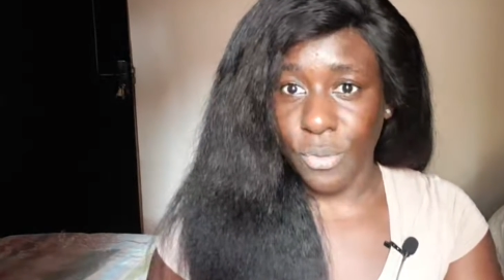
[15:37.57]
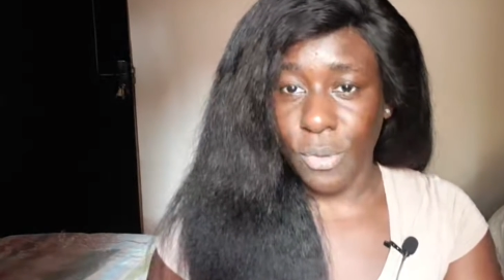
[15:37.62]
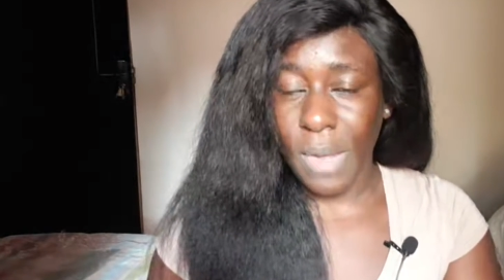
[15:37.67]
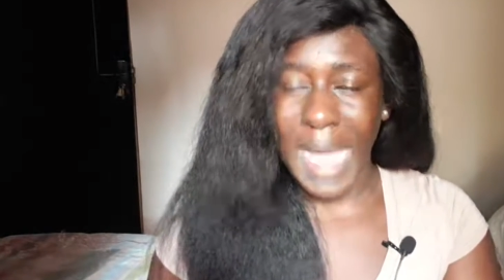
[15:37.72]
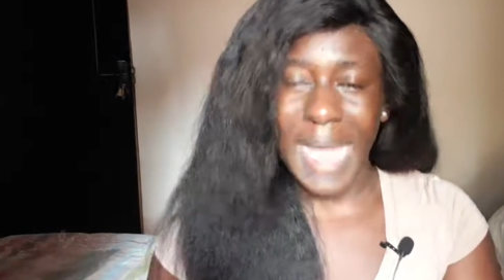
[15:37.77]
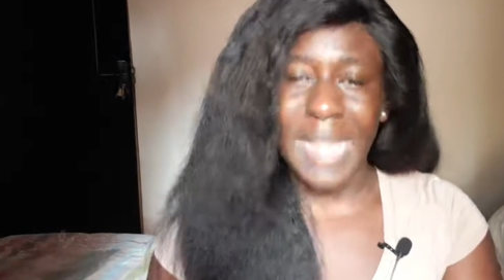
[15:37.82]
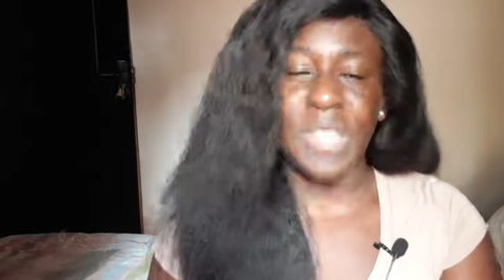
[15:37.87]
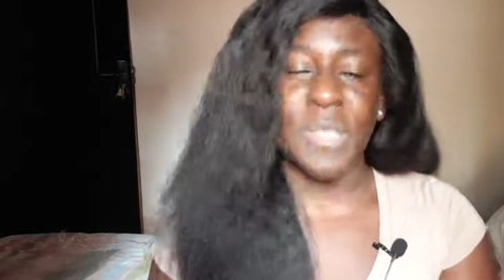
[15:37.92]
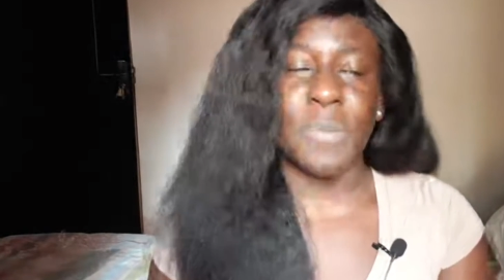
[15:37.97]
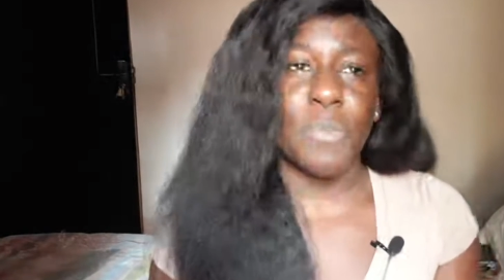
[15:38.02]

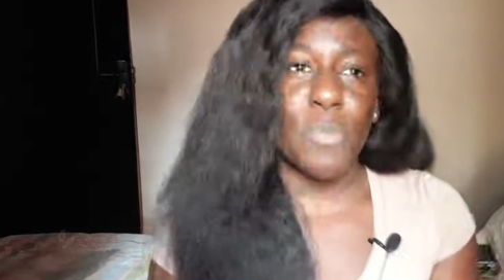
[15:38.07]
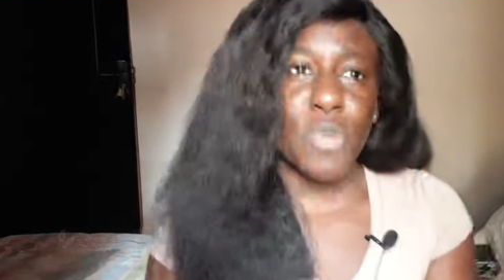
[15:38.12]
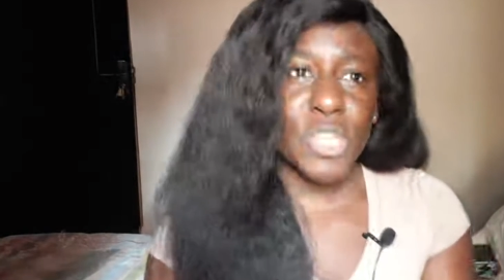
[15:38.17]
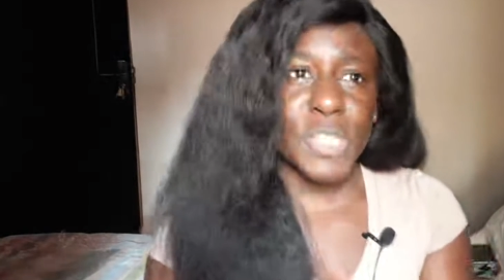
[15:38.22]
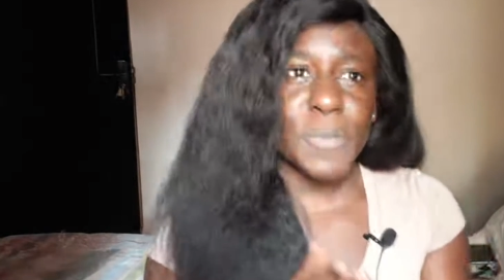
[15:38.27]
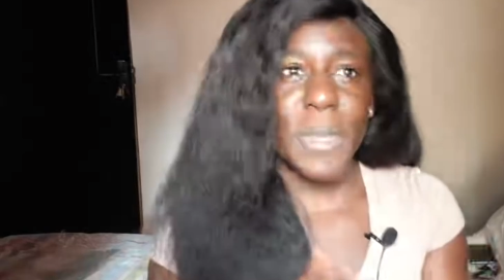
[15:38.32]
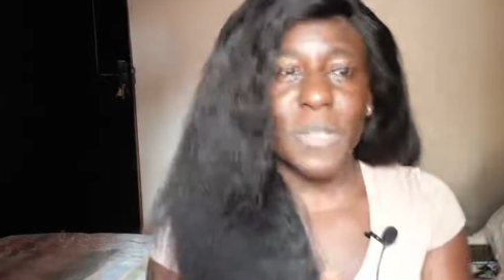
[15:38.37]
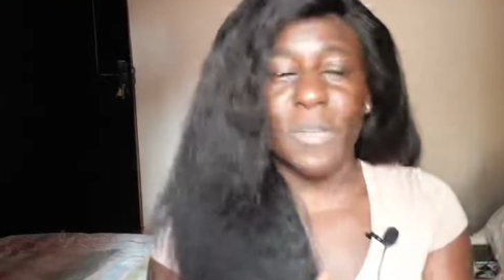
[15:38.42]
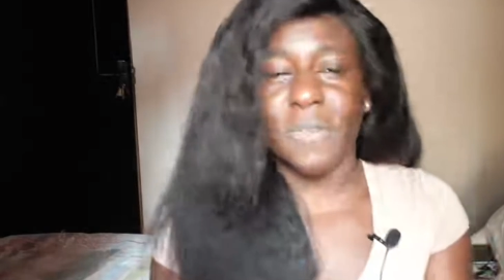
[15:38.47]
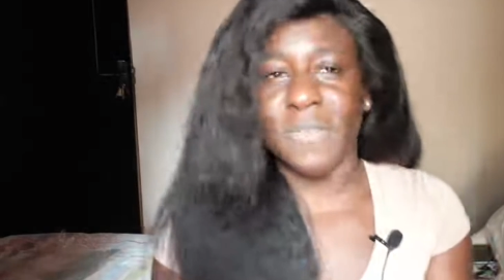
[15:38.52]
and the most
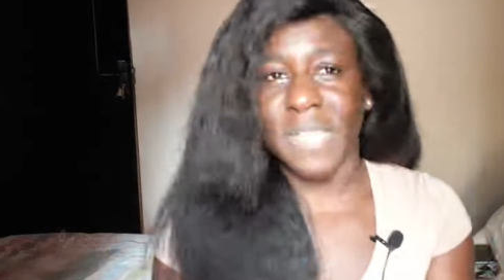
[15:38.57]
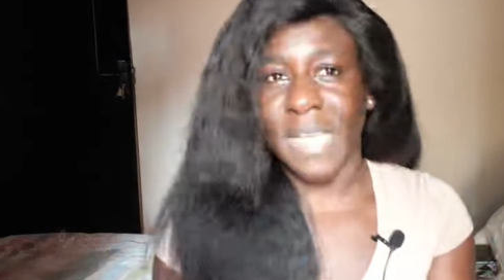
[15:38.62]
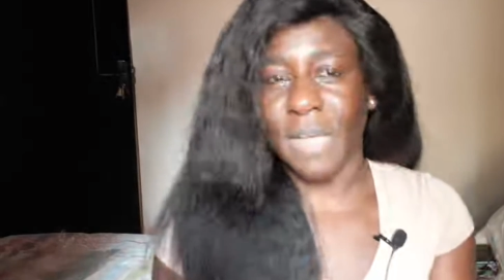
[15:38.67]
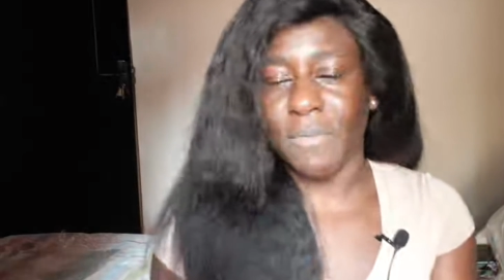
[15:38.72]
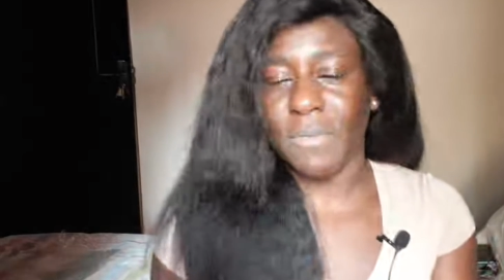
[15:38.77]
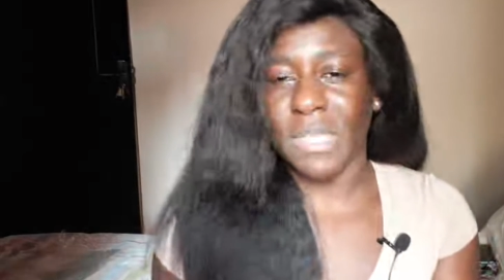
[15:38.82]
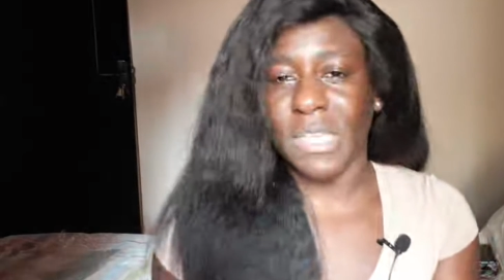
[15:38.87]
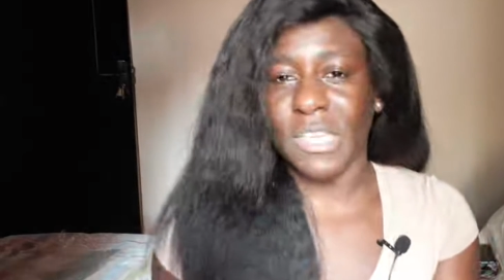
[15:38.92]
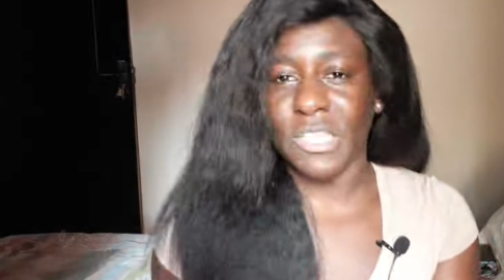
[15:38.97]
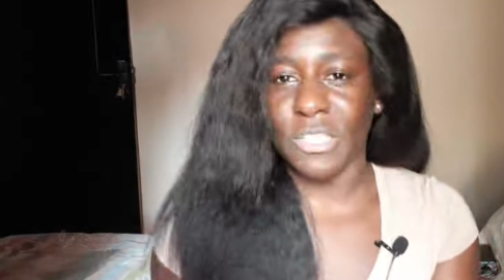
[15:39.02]
part of their
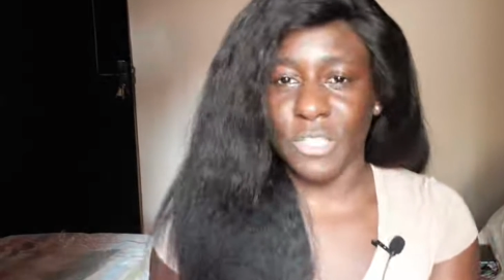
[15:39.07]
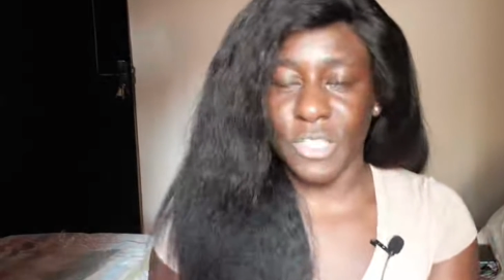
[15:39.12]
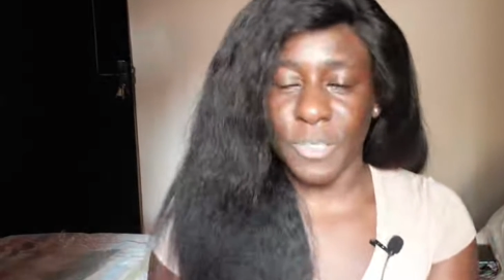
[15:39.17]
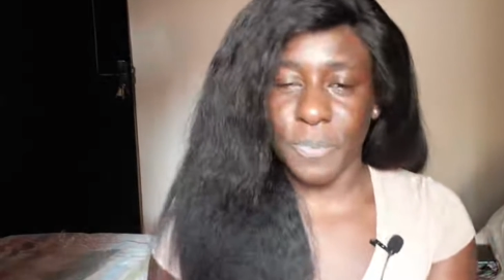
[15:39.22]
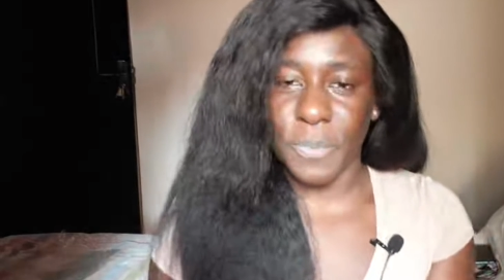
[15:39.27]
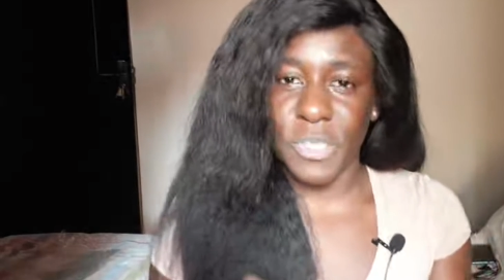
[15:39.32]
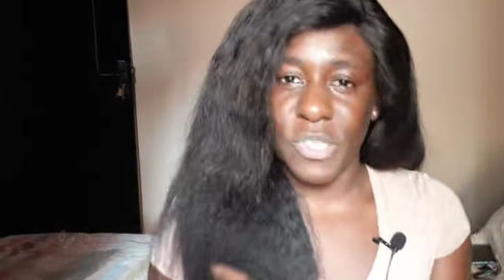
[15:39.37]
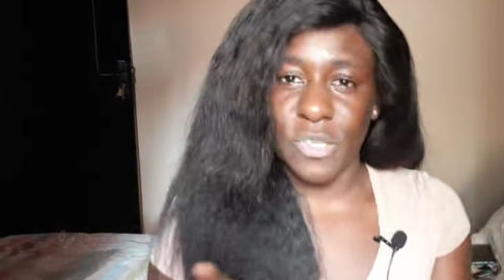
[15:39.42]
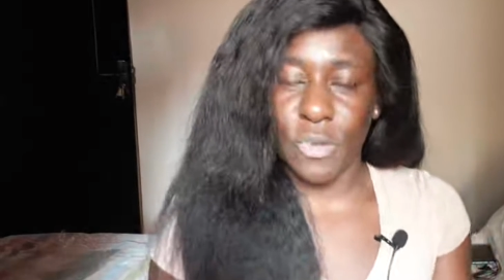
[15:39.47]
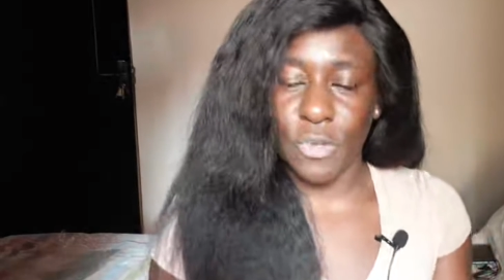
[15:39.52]
relationship
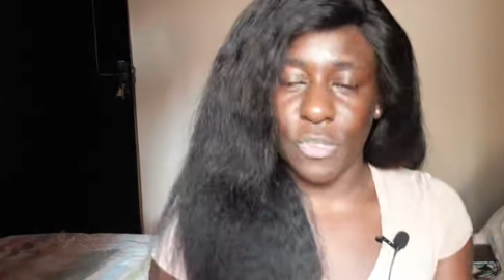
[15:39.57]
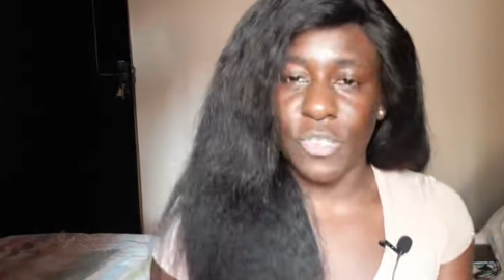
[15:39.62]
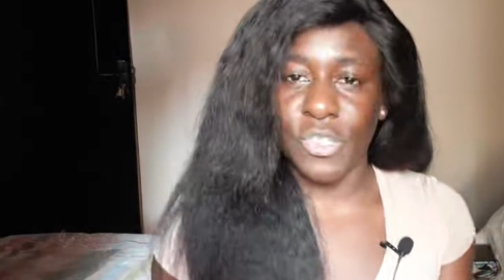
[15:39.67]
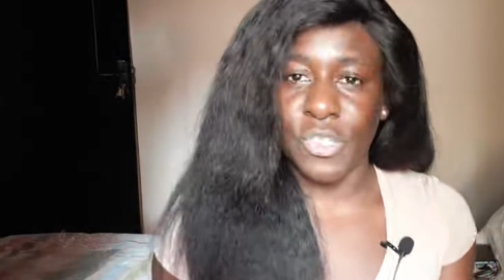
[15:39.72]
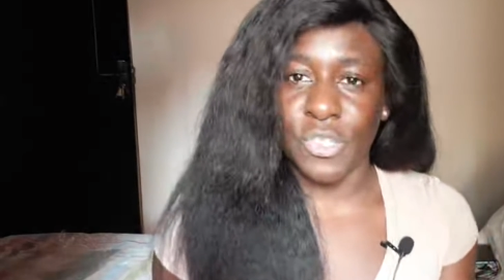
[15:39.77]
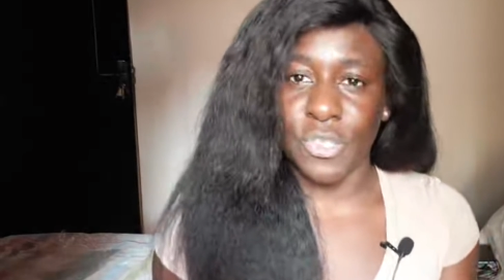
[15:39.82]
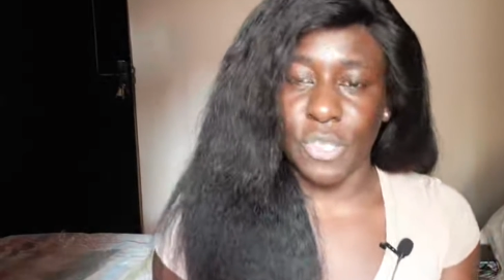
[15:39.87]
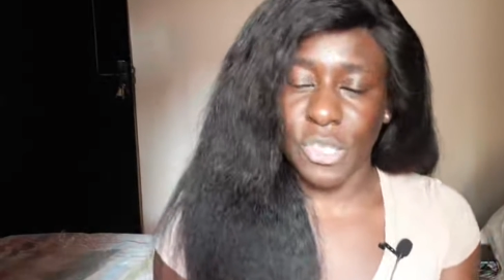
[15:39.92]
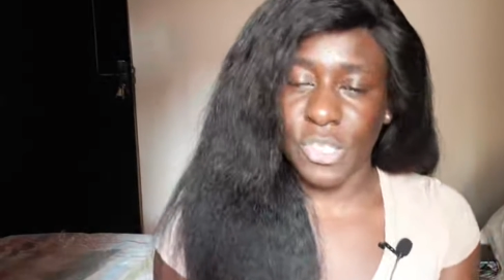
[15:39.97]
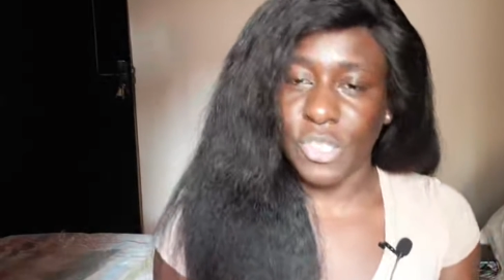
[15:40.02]

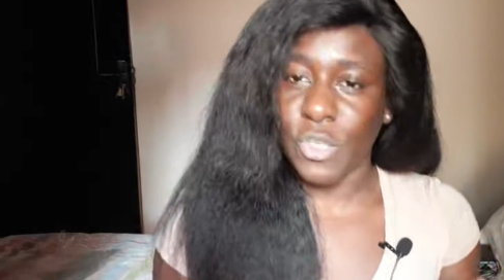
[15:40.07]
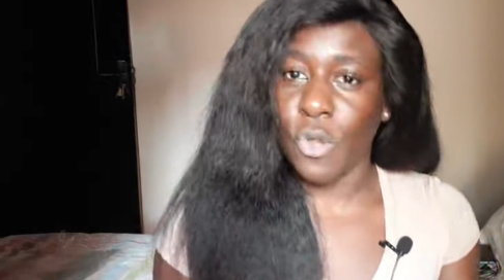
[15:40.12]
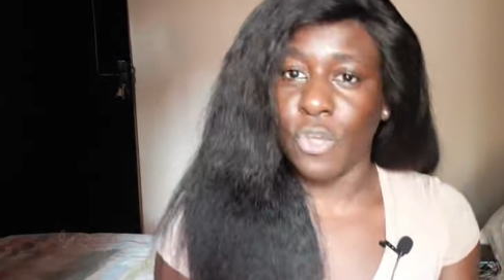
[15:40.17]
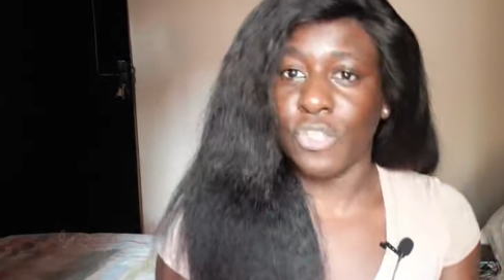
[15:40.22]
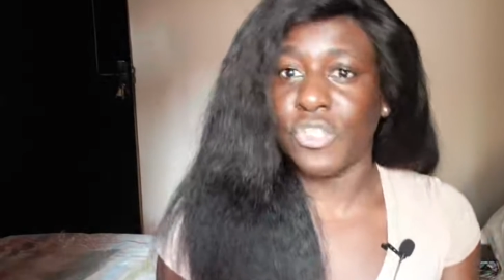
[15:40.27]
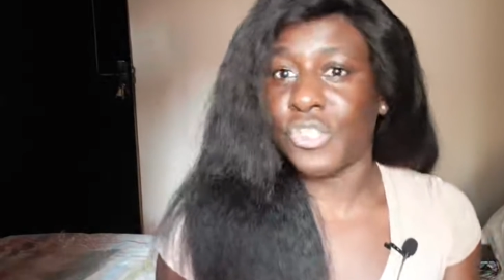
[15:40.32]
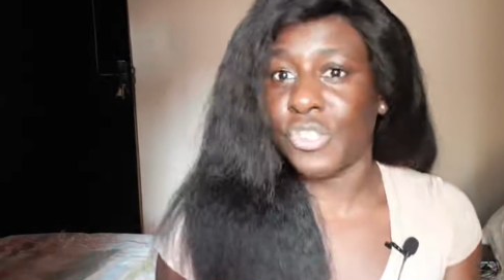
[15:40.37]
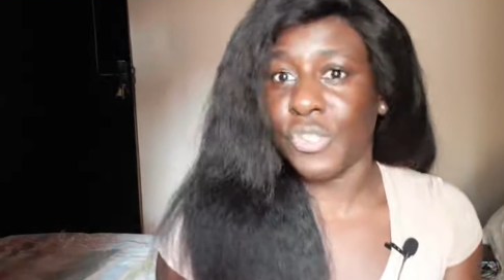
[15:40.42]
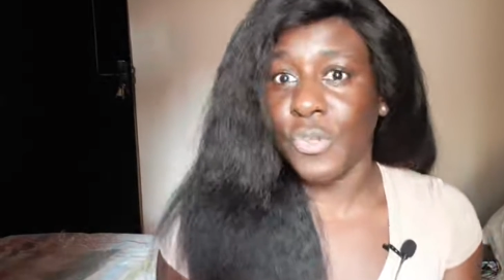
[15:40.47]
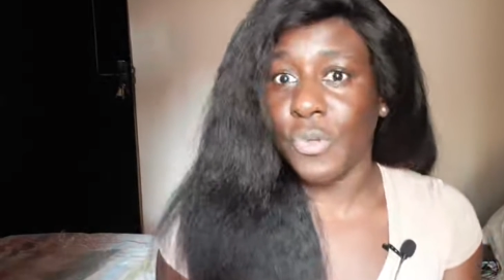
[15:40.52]
is
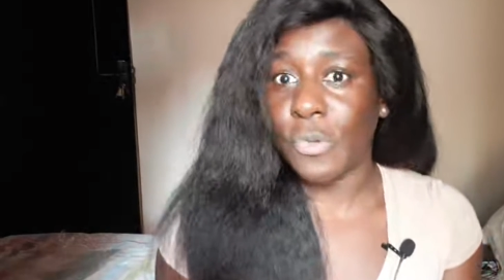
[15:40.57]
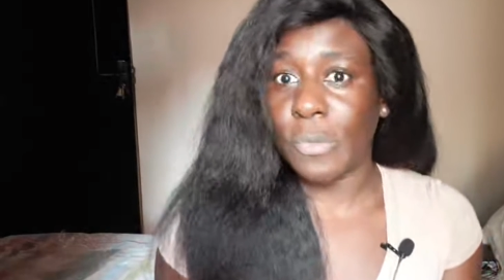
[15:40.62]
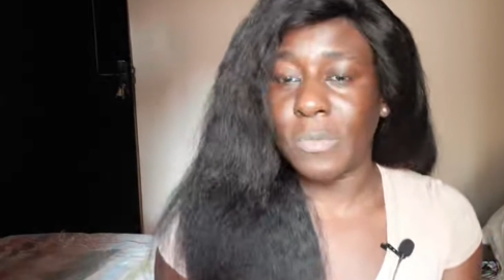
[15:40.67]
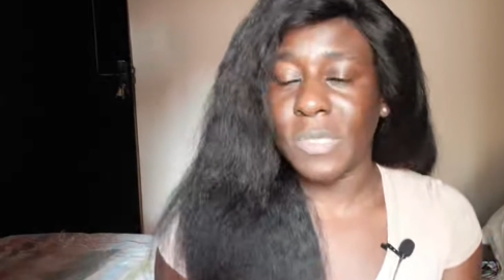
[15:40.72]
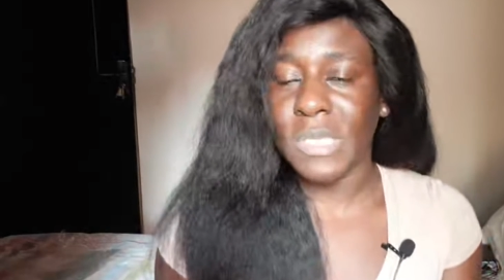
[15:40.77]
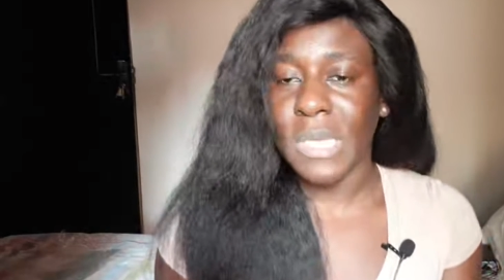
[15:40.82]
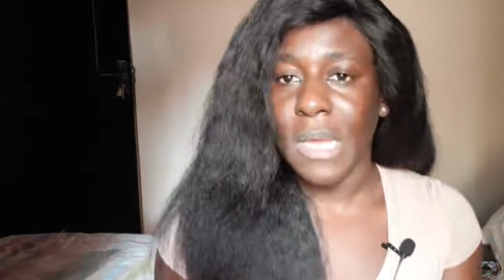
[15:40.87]
consumed